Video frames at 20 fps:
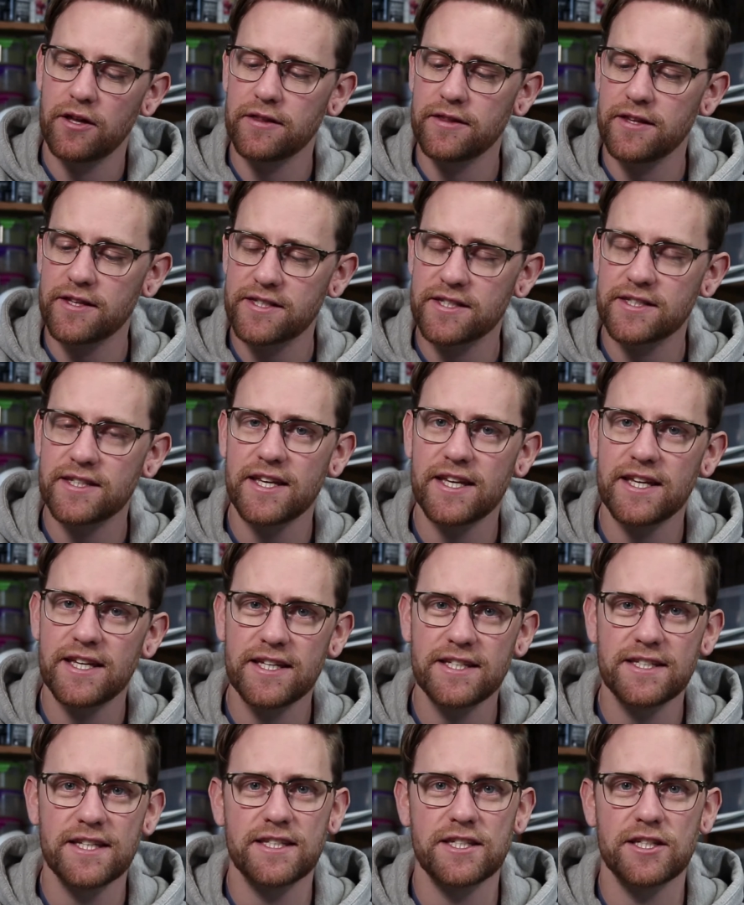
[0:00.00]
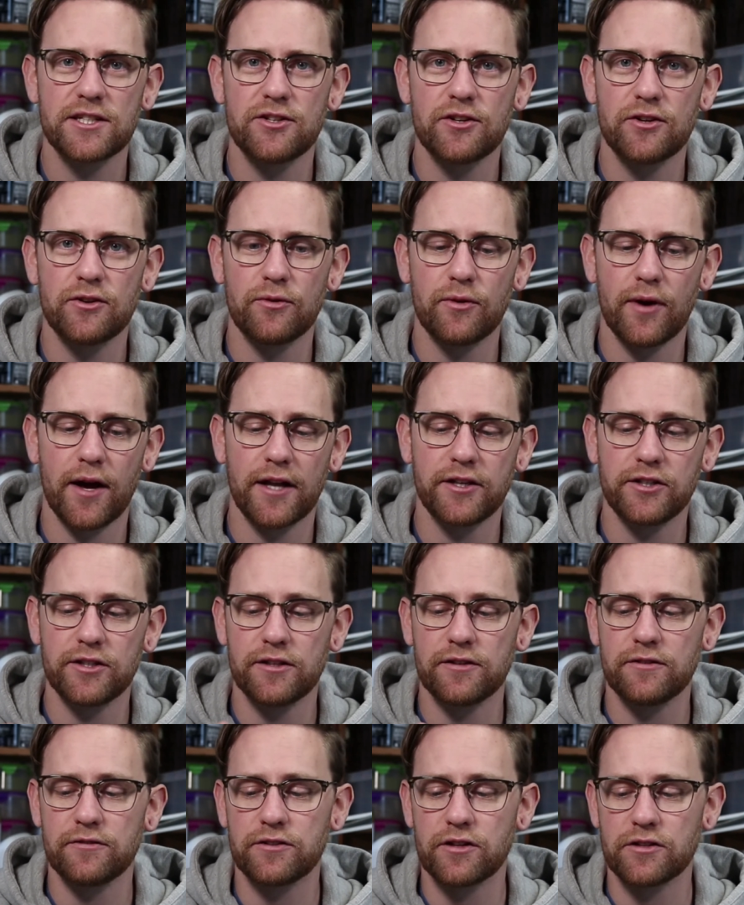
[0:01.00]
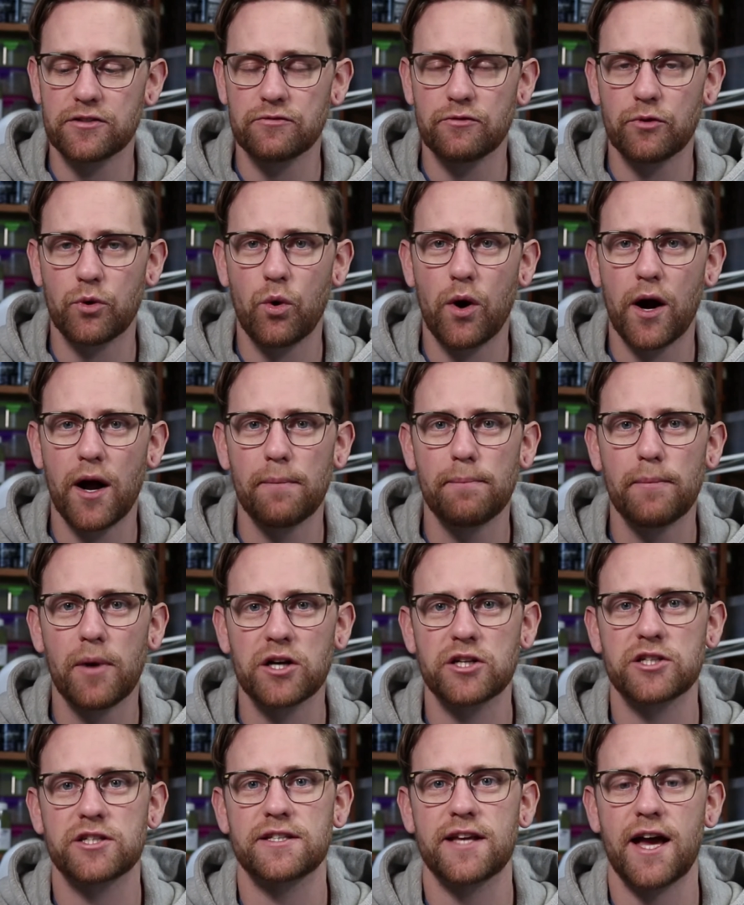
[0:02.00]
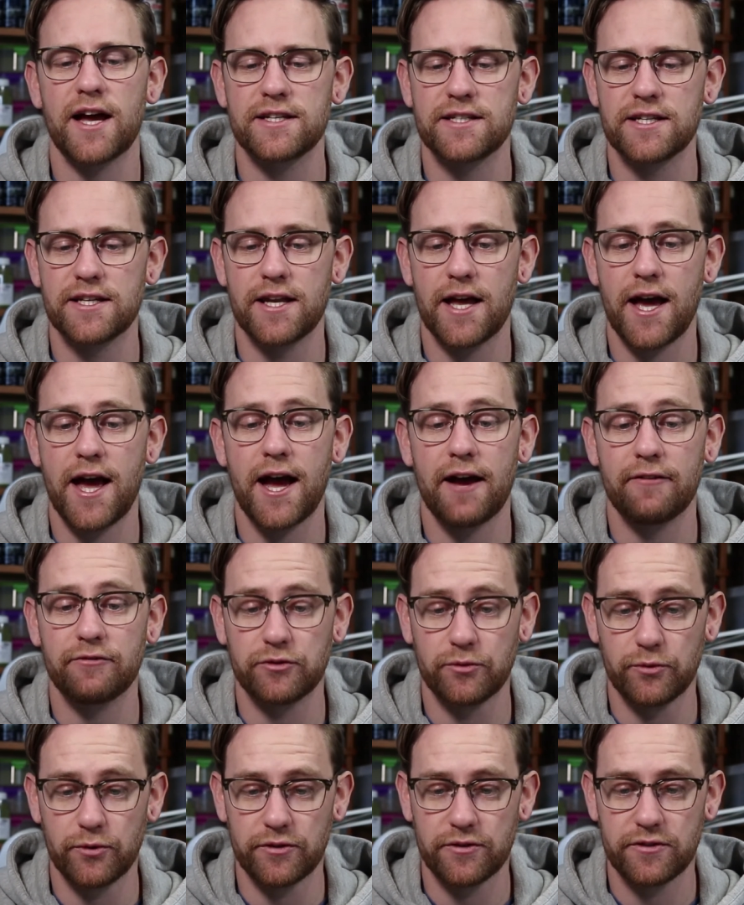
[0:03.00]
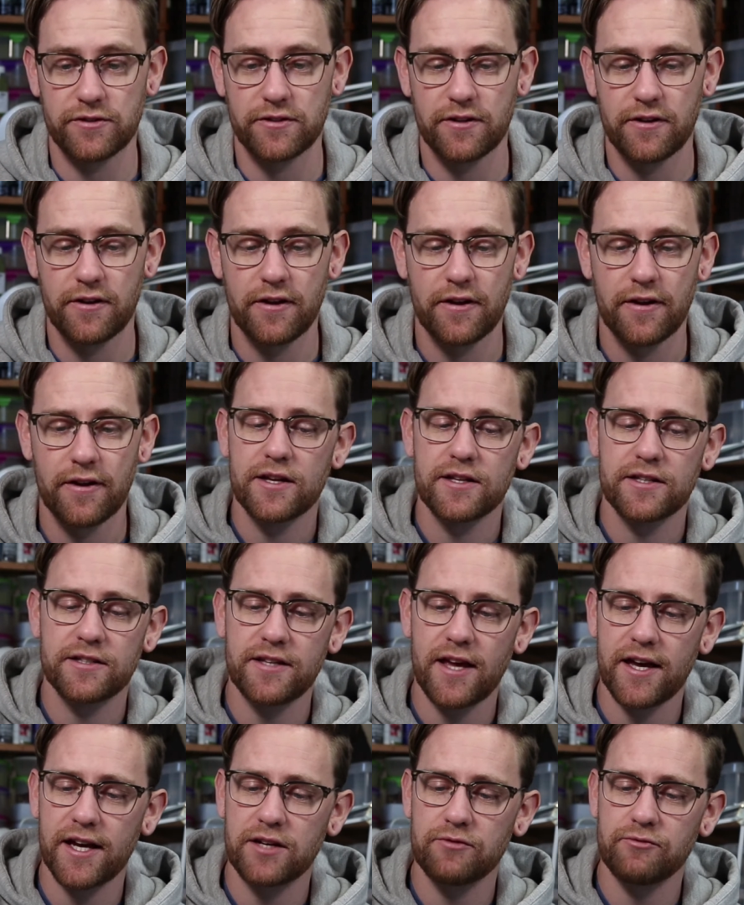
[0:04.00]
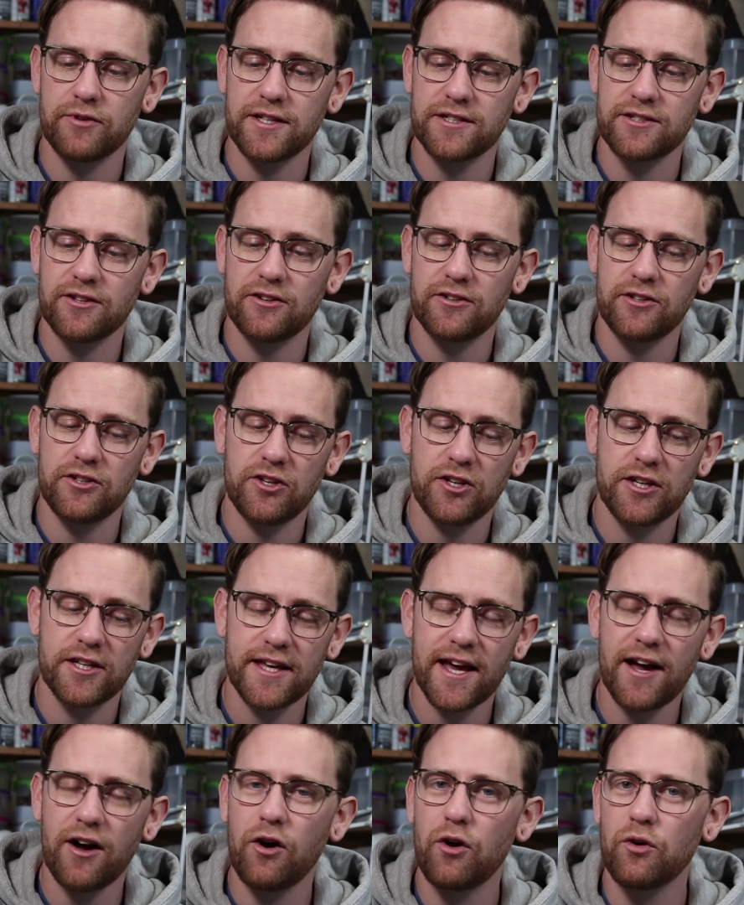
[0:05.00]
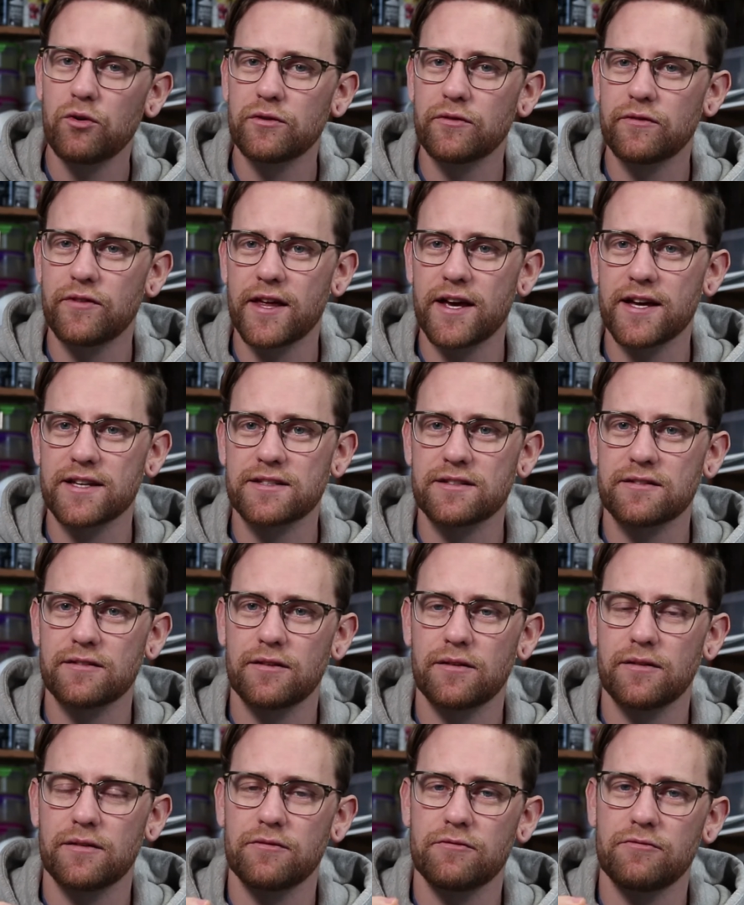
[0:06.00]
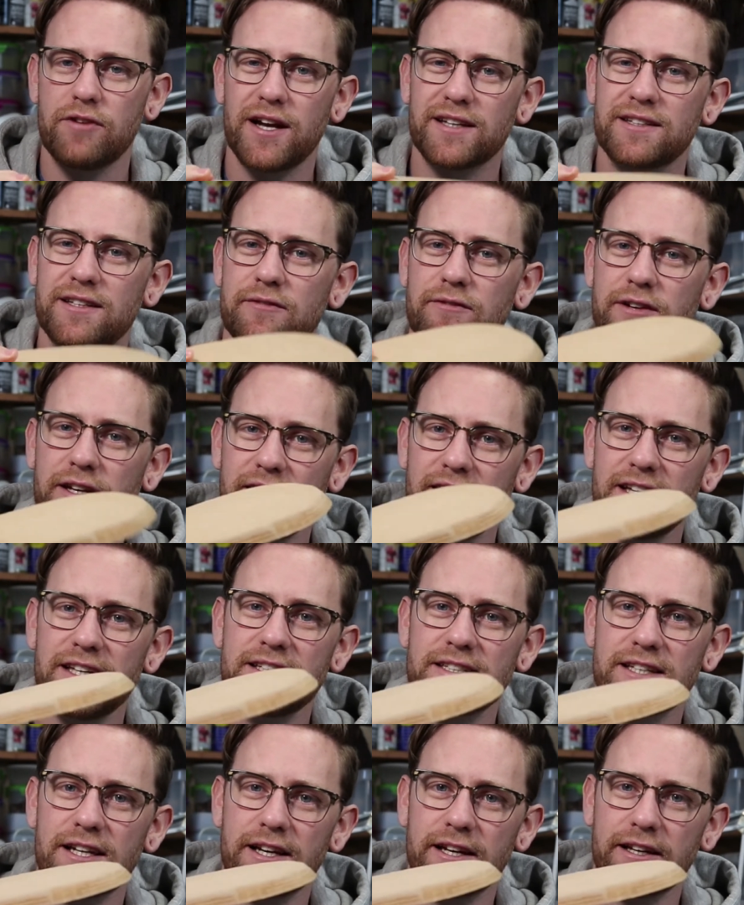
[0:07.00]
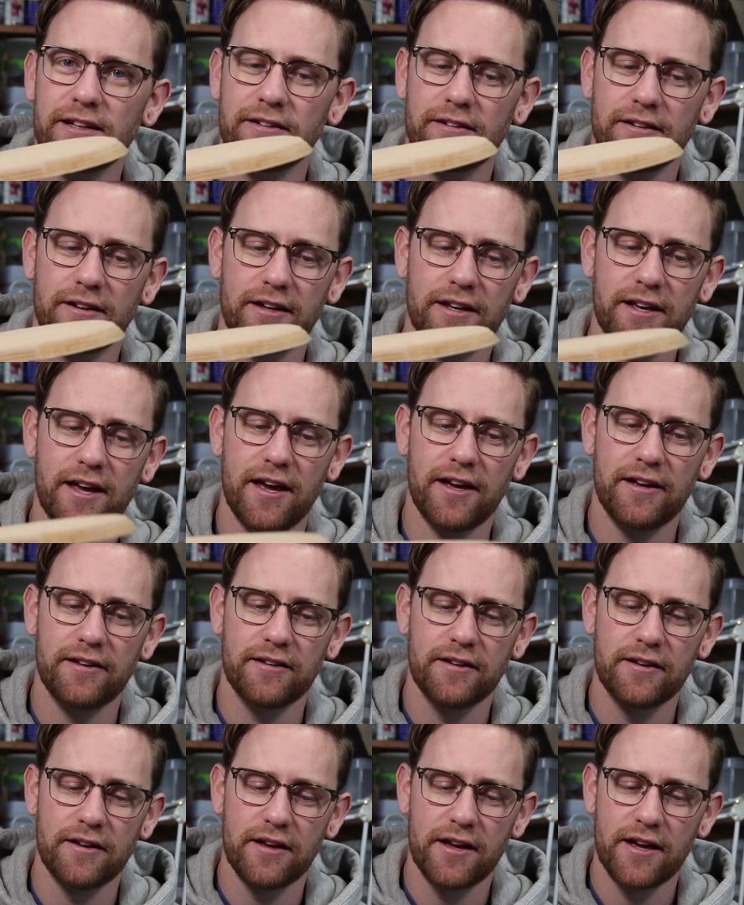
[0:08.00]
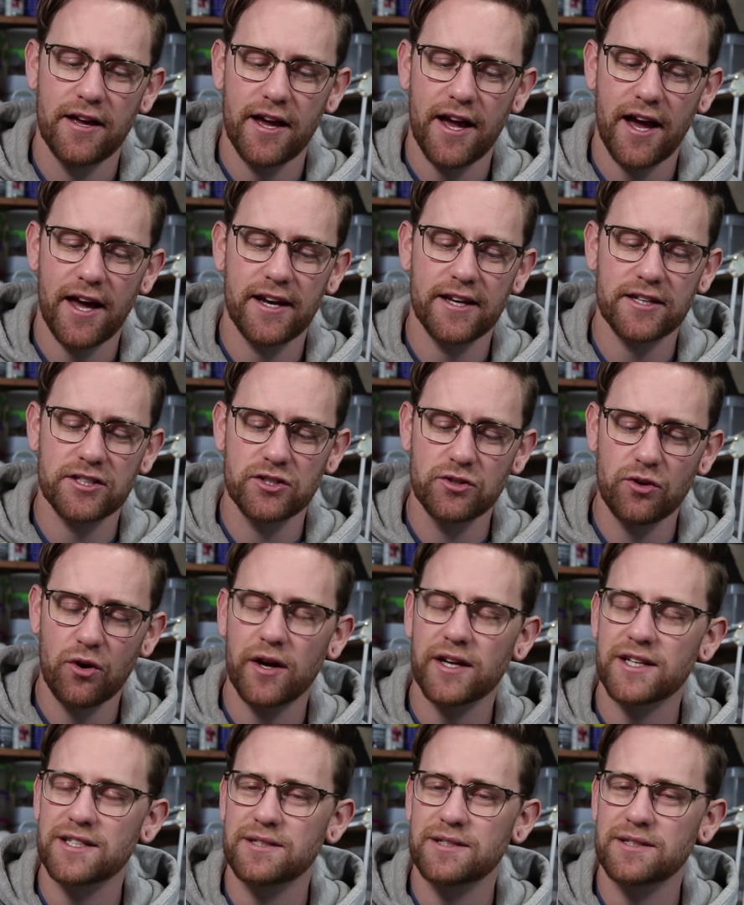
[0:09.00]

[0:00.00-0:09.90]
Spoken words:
this is easy to do and doesn't require much sanding afterwards. Second reason, you can get hold of this relatively easily, okay, and it's not